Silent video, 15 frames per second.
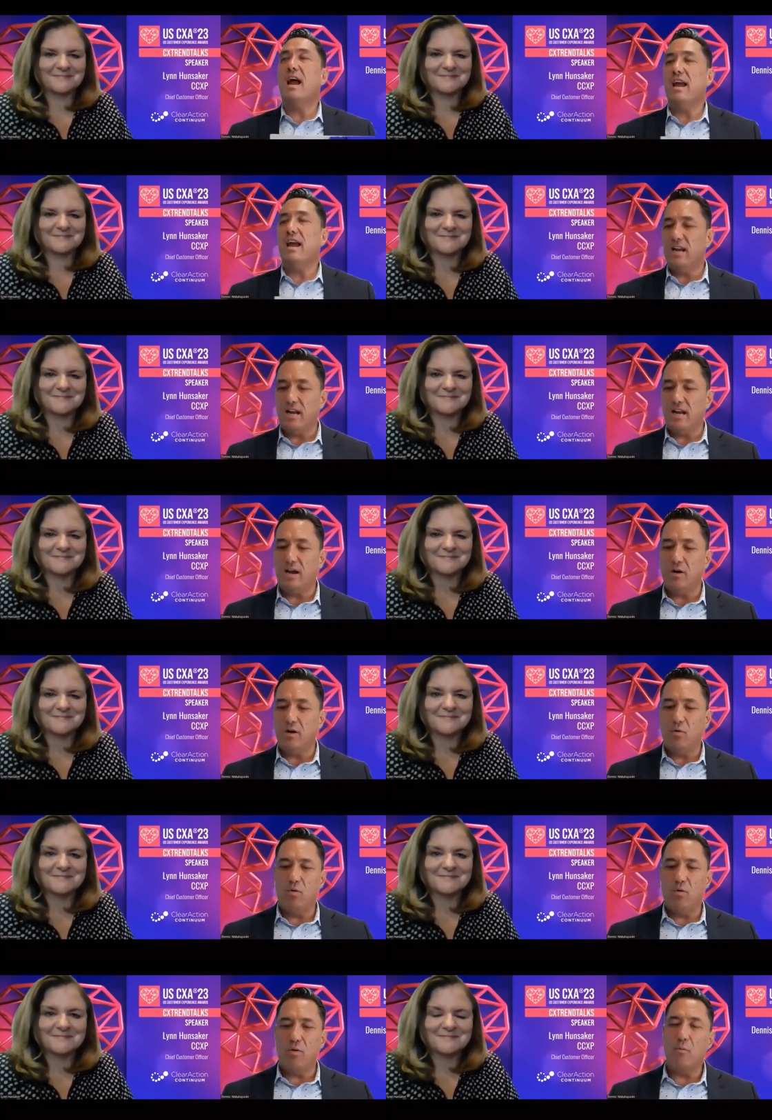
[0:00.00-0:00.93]
Speaker 1: And
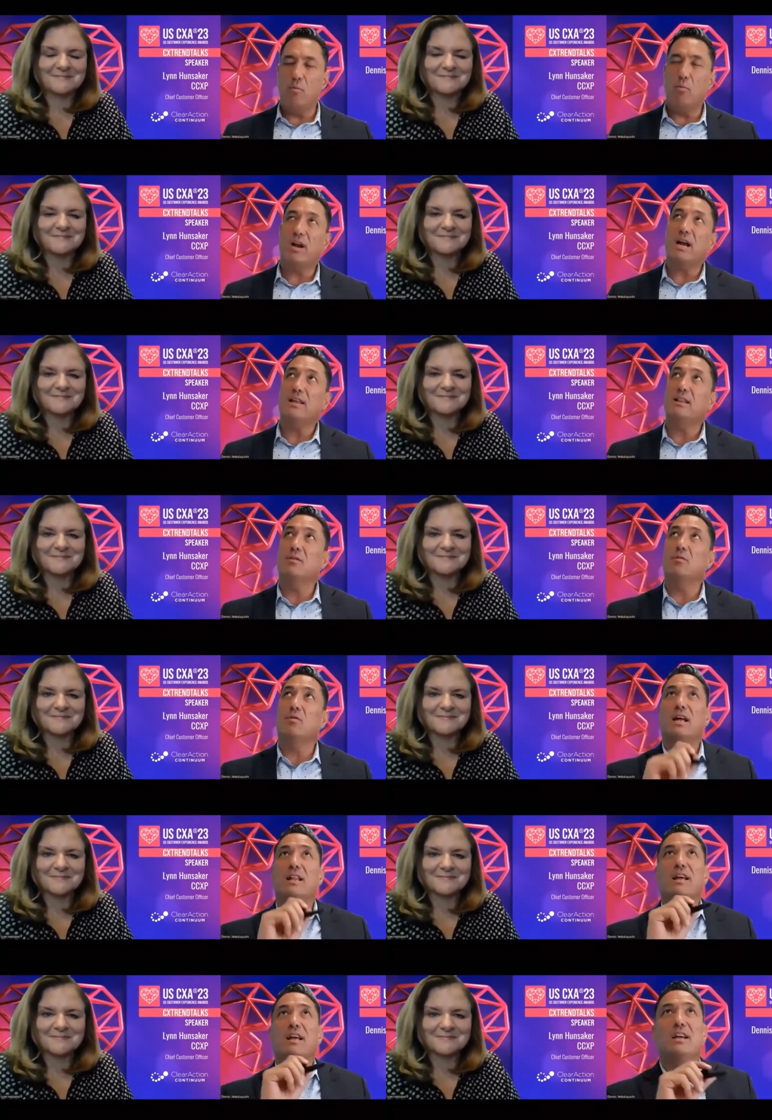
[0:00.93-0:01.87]
what I
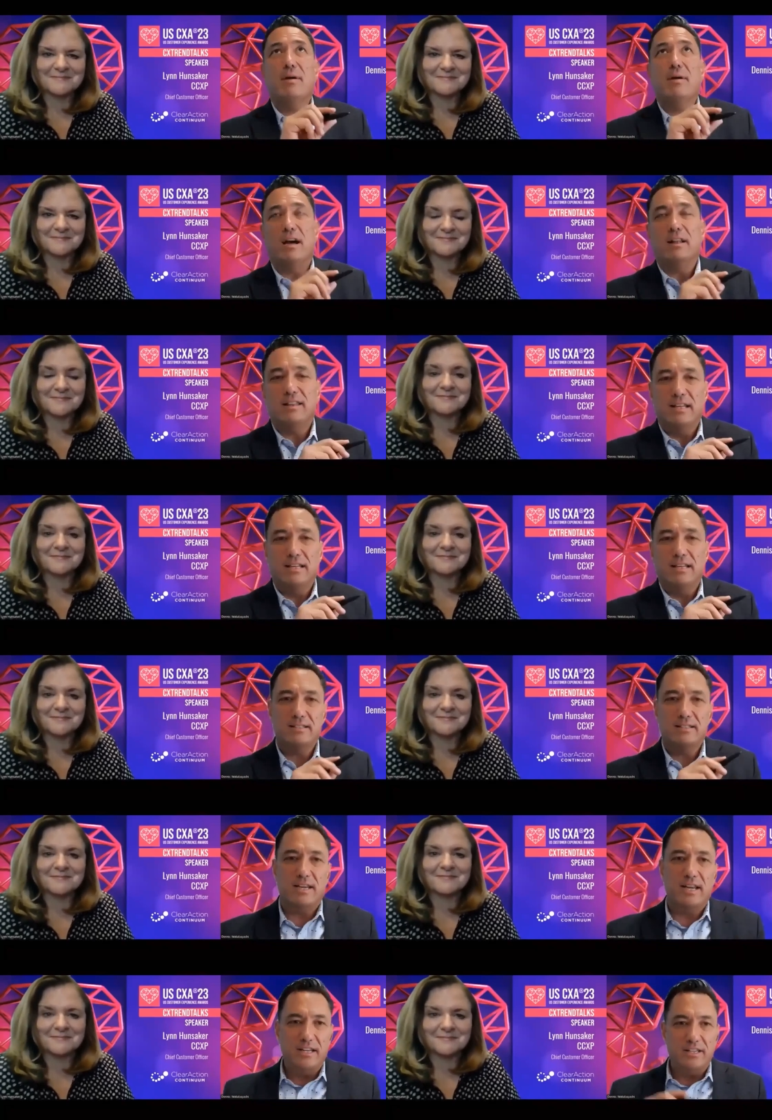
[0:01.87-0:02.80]
what I like about
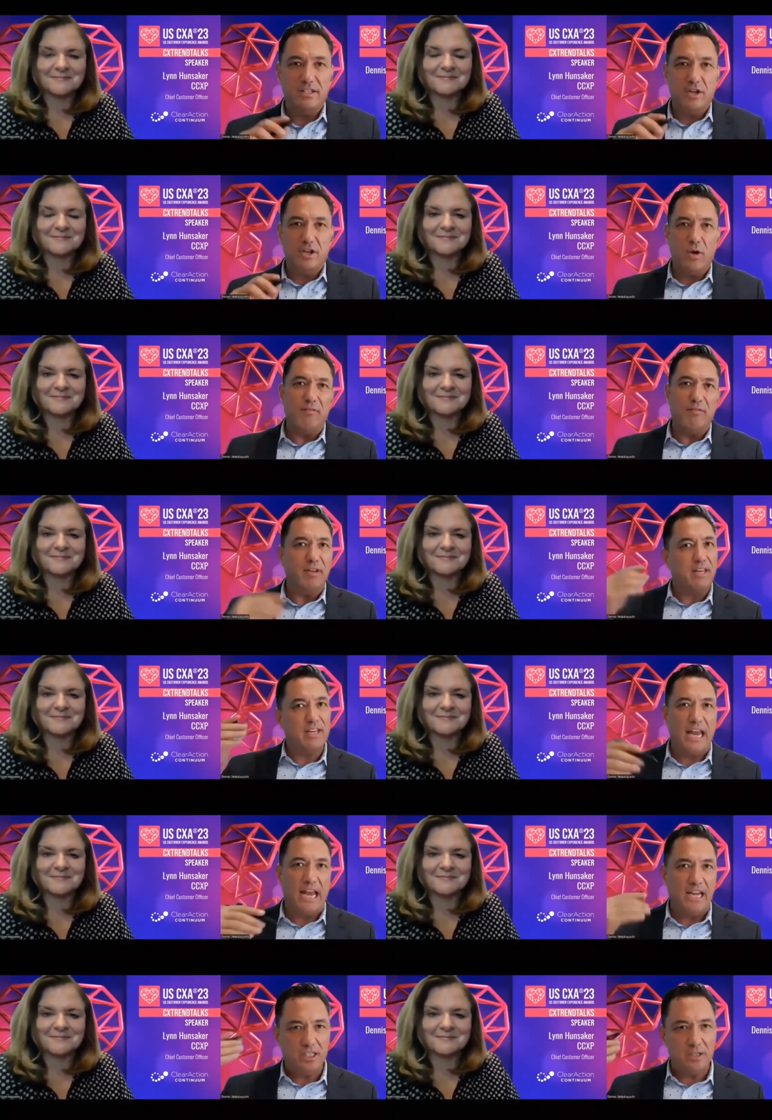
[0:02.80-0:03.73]
this is you have
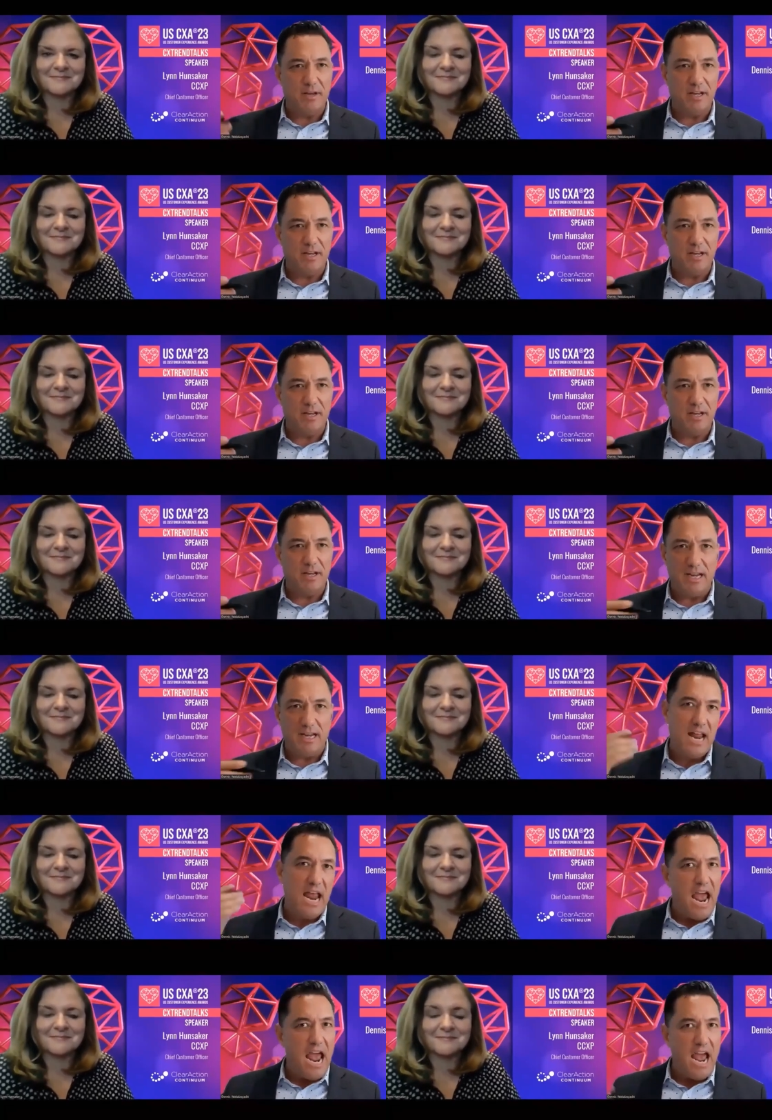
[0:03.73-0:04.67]
engagement
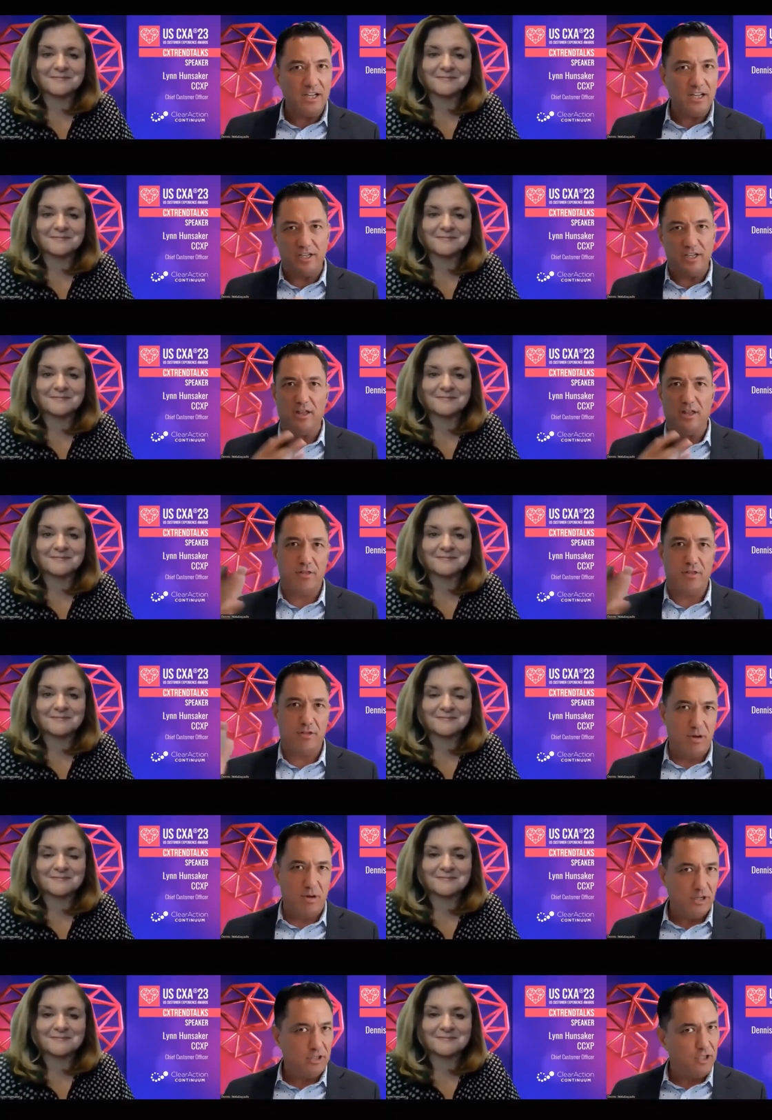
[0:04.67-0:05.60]
and action
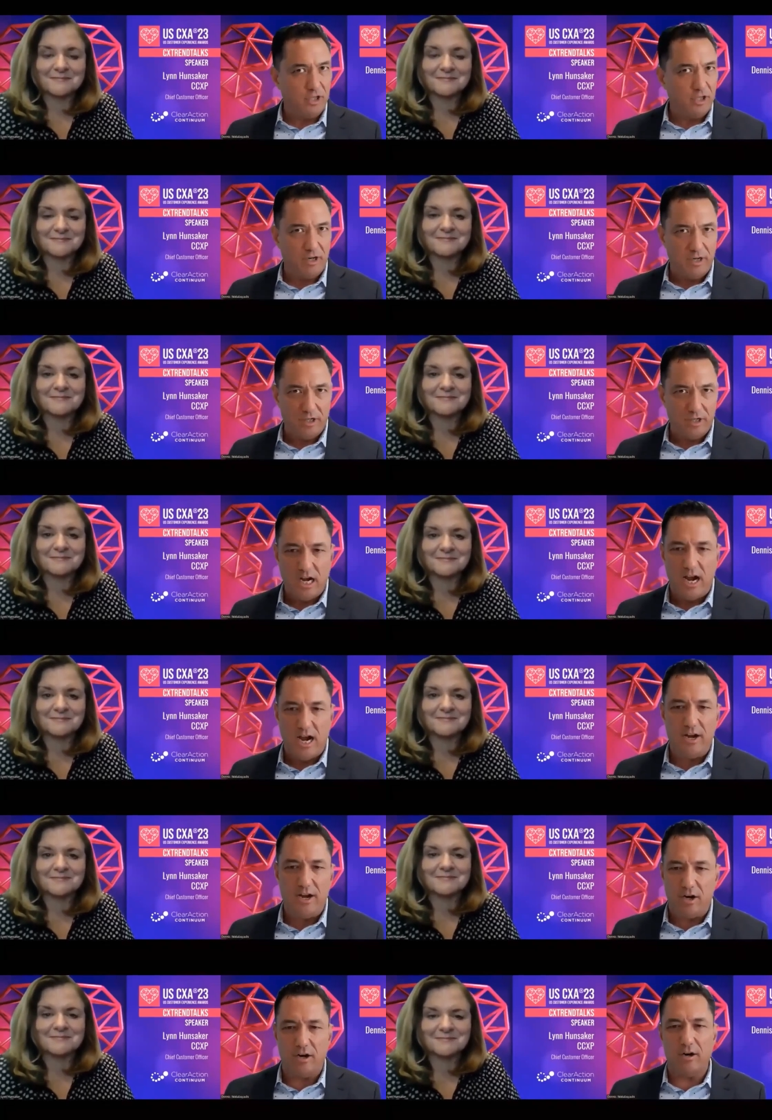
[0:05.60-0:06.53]
throughout your
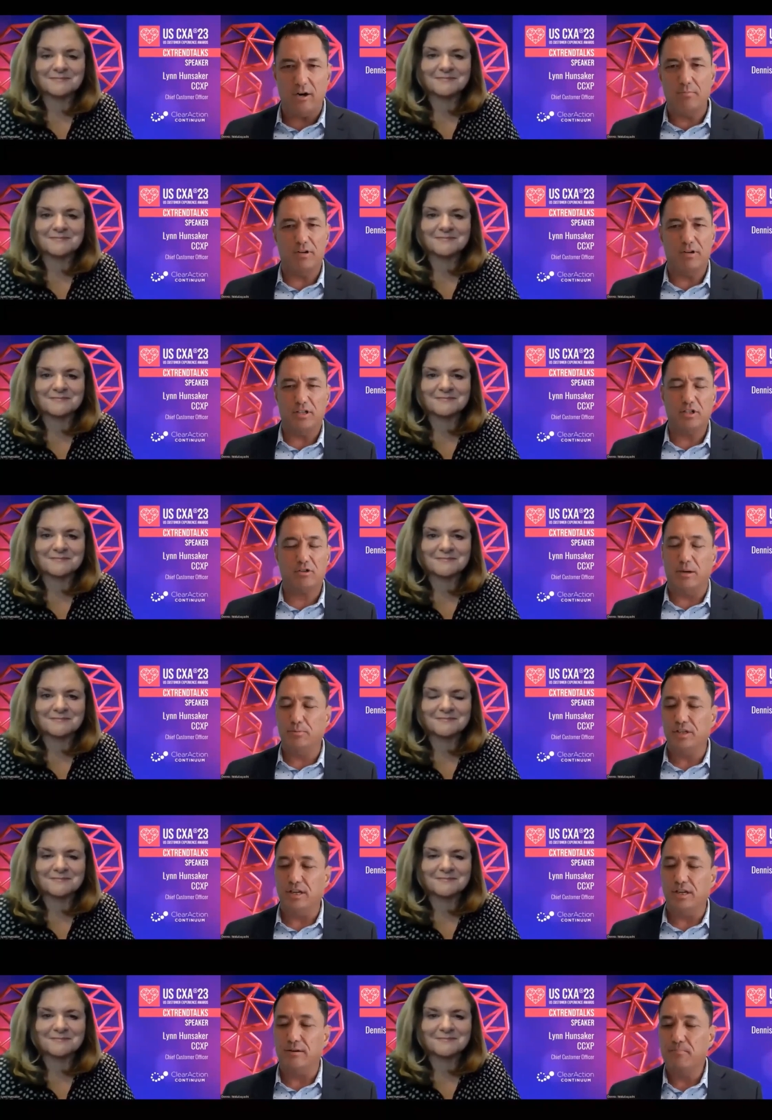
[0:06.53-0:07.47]
entire
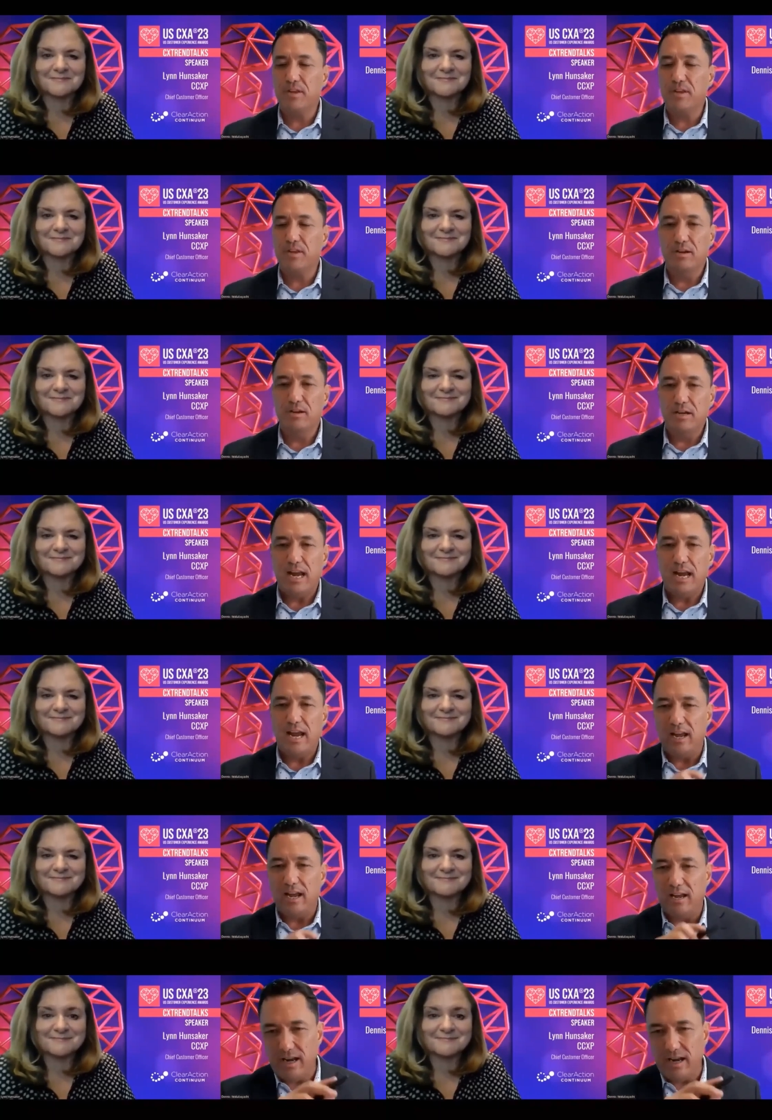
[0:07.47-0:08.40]
prescription.
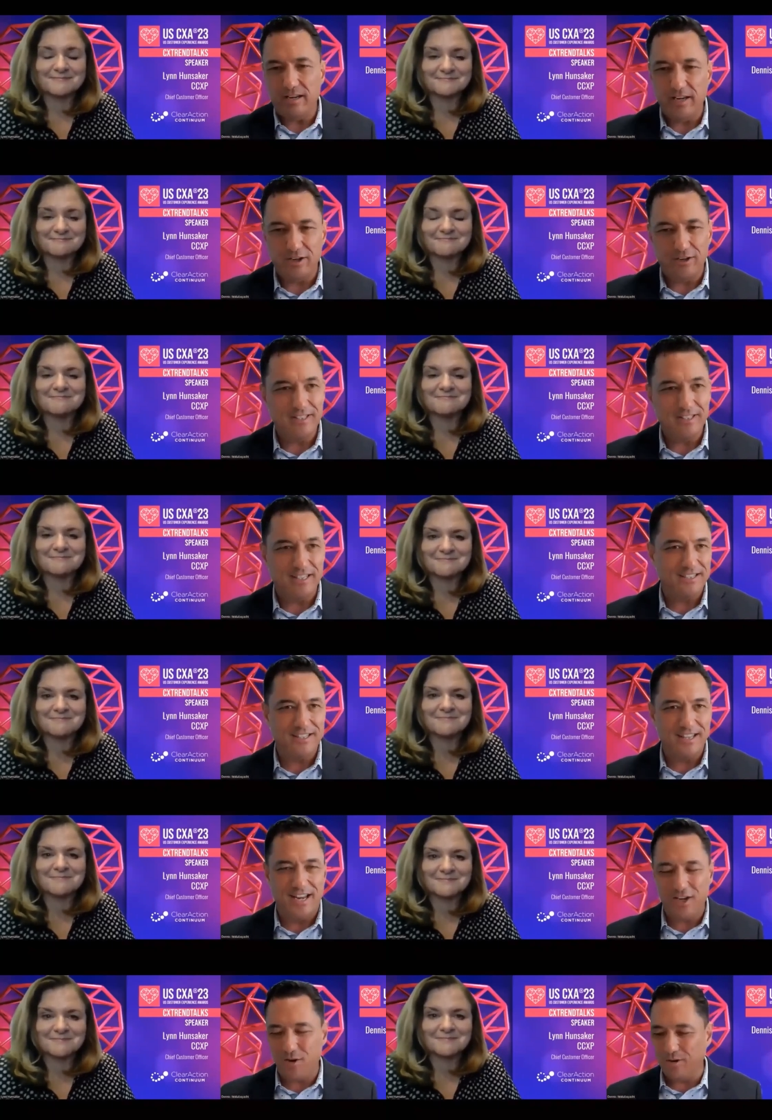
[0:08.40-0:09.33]
And and Neil says
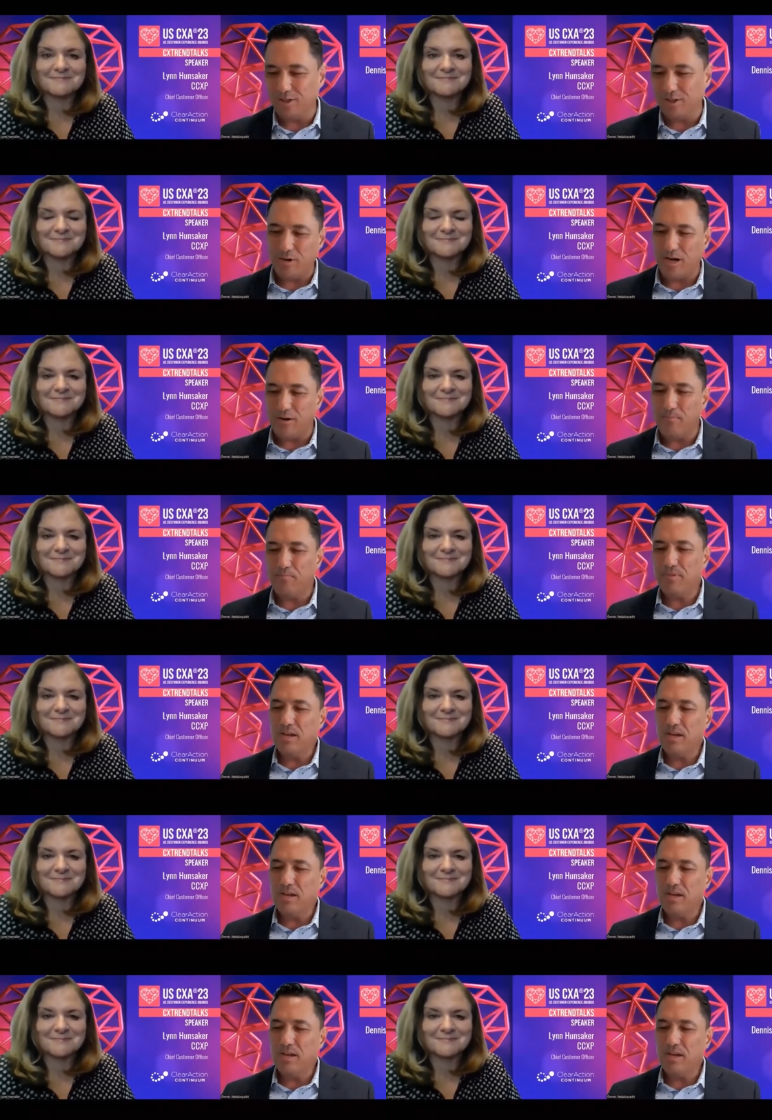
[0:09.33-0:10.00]
thank you as well.